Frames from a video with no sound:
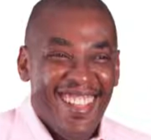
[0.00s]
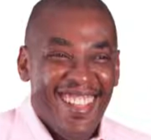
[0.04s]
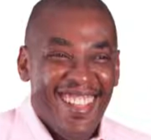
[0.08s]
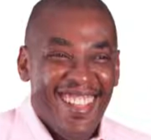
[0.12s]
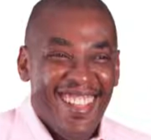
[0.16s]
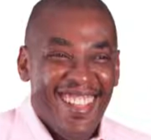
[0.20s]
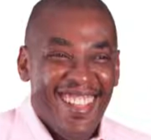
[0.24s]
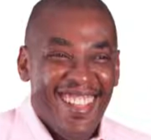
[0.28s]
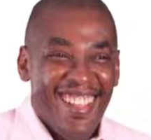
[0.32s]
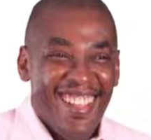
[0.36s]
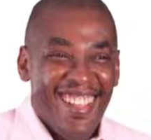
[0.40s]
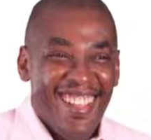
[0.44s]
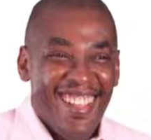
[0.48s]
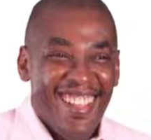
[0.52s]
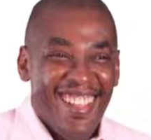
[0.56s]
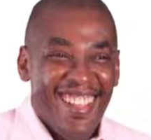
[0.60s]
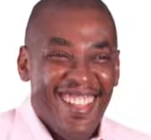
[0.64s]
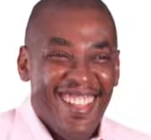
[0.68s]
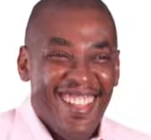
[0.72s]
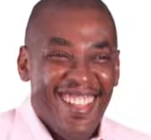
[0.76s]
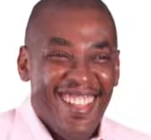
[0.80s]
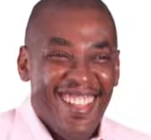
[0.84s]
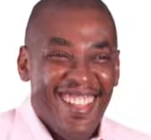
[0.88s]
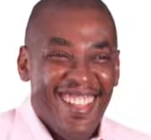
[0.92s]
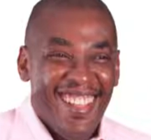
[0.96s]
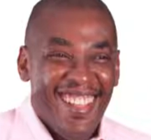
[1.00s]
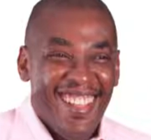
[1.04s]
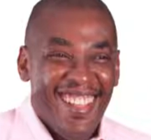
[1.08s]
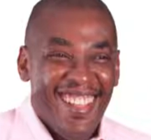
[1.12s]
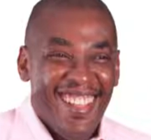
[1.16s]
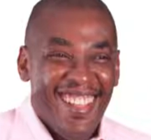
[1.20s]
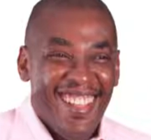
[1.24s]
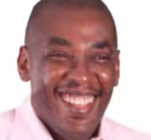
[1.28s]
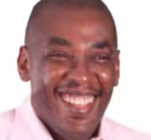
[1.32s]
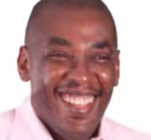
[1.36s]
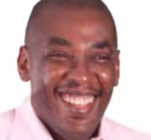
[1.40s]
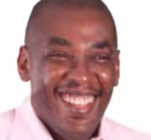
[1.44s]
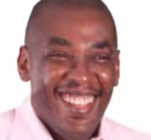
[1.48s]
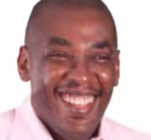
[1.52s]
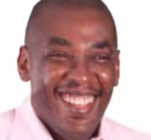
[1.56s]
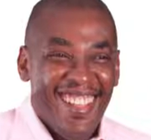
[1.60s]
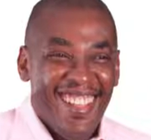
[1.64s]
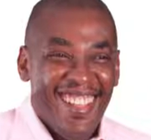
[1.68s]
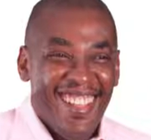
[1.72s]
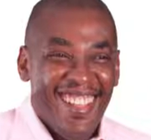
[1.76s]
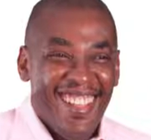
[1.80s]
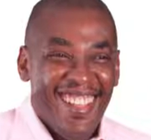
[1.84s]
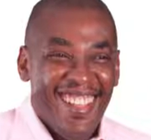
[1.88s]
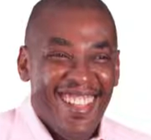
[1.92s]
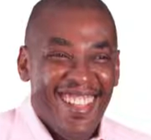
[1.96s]

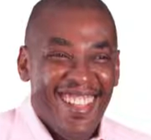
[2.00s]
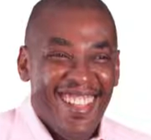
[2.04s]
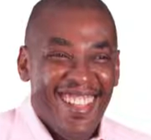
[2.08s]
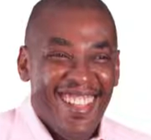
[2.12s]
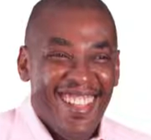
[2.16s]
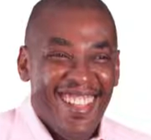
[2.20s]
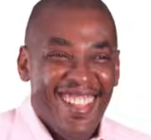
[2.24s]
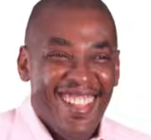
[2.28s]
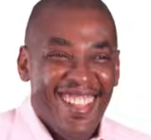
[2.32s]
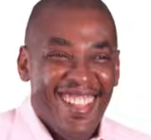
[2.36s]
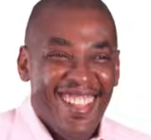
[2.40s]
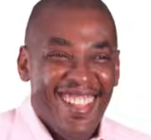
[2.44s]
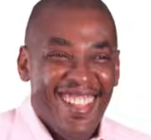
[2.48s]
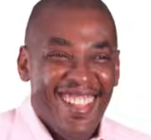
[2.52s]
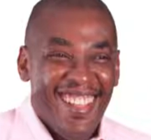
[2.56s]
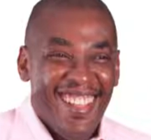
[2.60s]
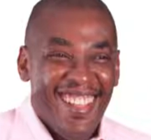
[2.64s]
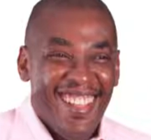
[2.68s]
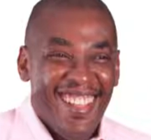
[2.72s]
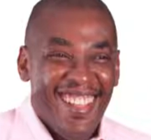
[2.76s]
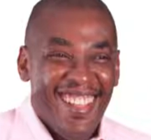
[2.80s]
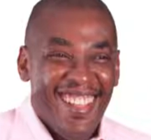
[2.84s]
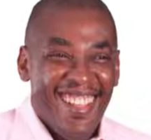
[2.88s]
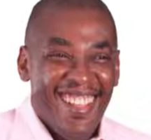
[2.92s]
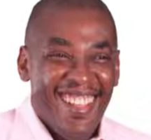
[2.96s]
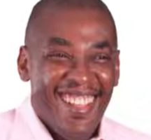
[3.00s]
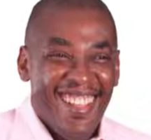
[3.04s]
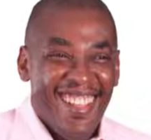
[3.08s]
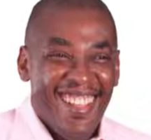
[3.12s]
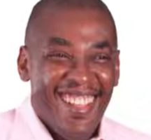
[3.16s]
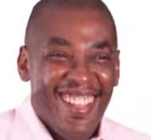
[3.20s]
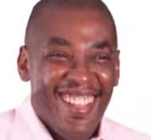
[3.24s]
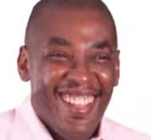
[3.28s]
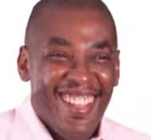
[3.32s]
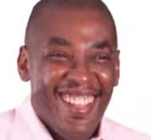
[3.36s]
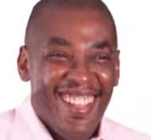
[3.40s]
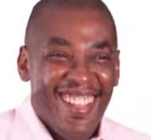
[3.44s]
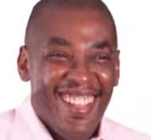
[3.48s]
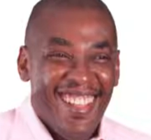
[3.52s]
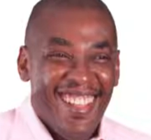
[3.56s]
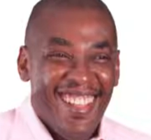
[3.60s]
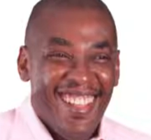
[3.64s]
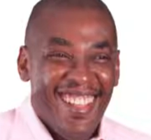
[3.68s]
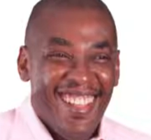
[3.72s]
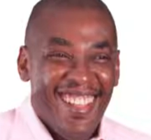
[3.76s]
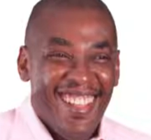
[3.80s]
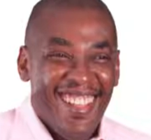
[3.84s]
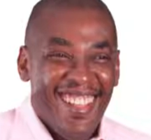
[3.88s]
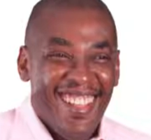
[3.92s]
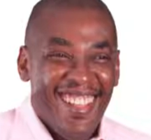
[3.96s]

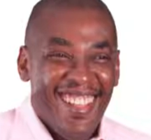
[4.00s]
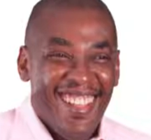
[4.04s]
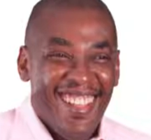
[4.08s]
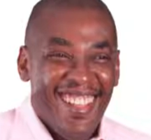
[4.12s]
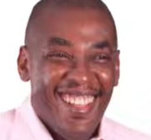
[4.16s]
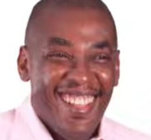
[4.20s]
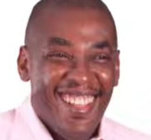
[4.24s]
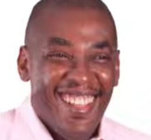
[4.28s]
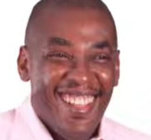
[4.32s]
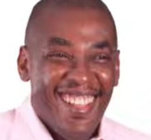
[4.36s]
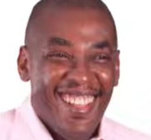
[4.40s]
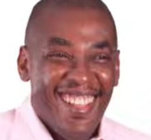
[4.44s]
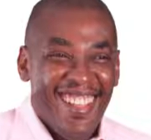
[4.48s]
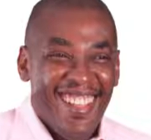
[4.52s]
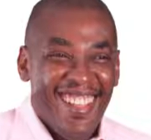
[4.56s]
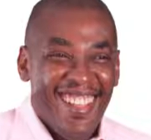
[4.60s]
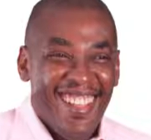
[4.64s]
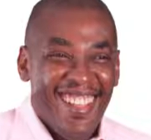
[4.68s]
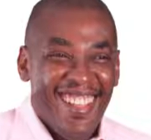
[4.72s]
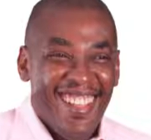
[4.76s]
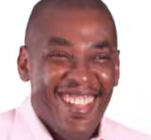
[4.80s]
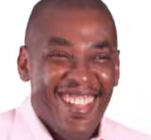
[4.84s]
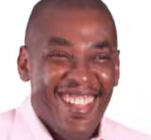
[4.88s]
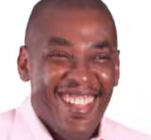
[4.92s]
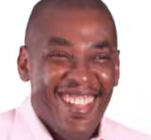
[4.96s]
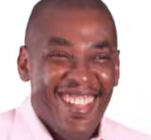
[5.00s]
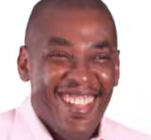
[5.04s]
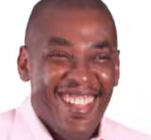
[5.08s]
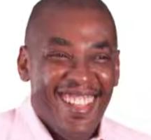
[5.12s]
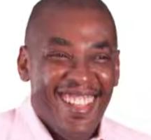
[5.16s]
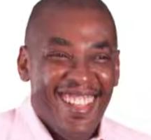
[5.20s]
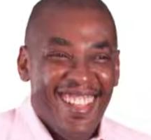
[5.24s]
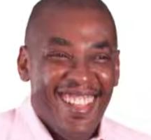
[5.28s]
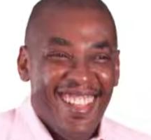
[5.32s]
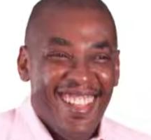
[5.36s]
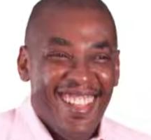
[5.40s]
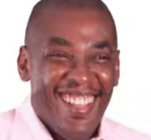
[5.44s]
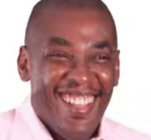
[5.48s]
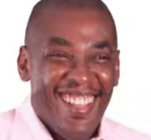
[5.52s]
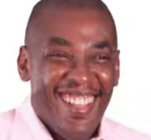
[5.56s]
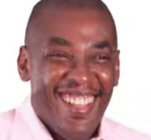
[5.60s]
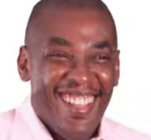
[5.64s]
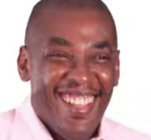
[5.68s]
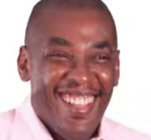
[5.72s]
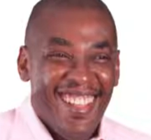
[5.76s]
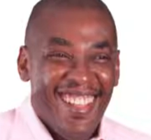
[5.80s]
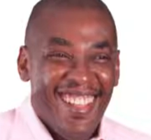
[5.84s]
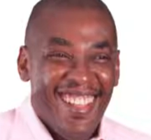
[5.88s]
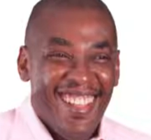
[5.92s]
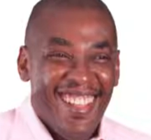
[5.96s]

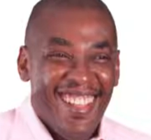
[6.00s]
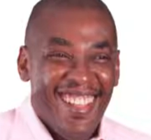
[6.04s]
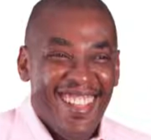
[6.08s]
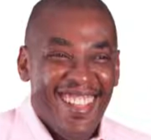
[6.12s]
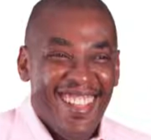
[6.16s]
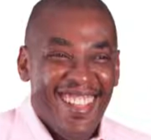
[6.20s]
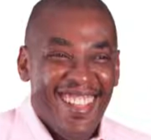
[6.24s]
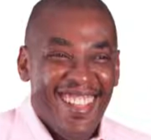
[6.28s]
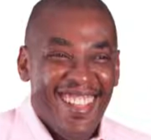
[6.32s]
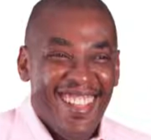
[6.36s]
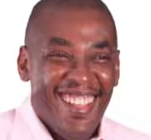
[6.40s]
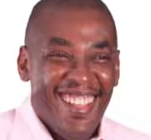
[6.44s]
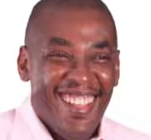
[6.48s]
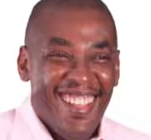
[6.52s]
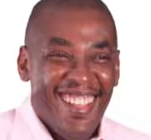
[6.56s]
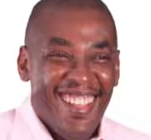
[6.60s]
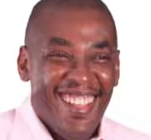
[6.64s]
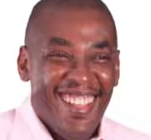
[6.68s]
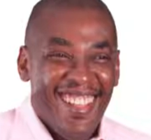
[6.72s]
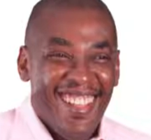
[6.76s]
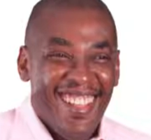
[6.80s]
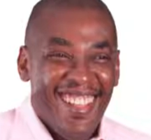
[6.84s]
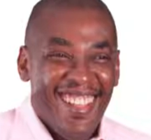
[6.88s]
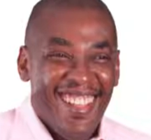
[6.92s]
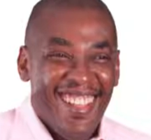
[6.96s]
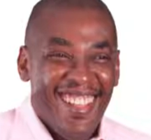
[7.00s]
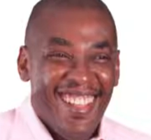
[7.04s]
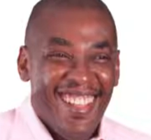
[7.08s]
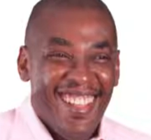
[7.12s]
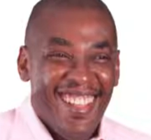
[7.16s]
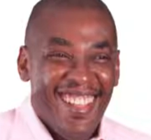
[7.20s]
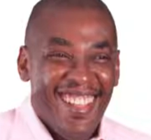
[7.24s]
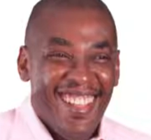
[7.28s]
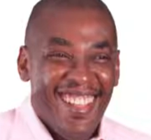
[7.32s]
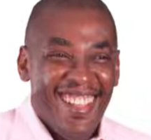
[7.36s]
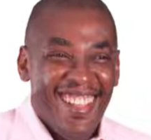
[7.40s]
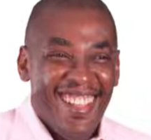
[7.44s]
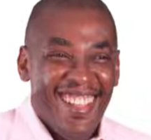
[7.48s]
(no lip movement)